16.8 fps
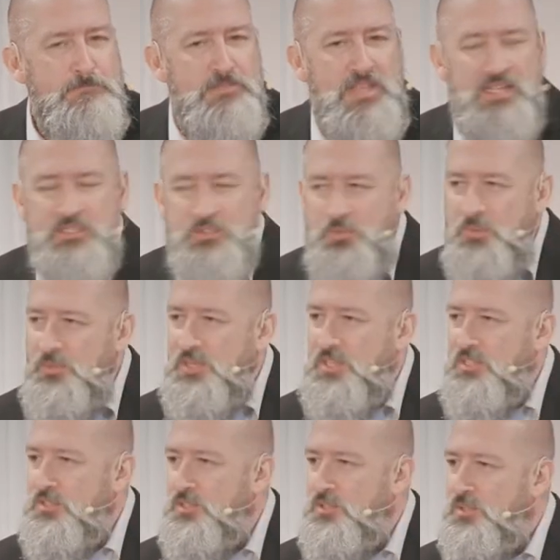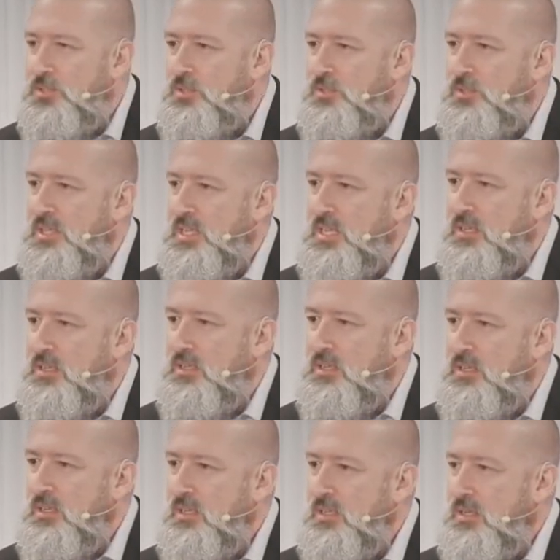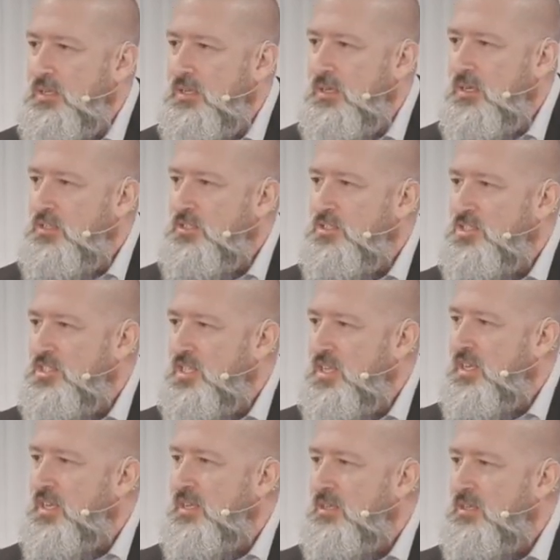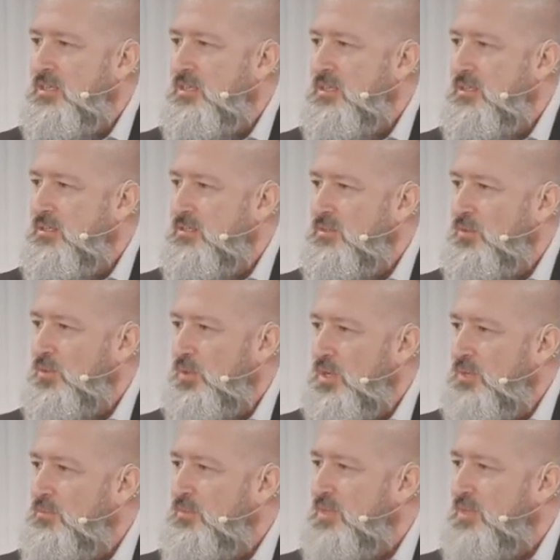that's when we can truly understand what it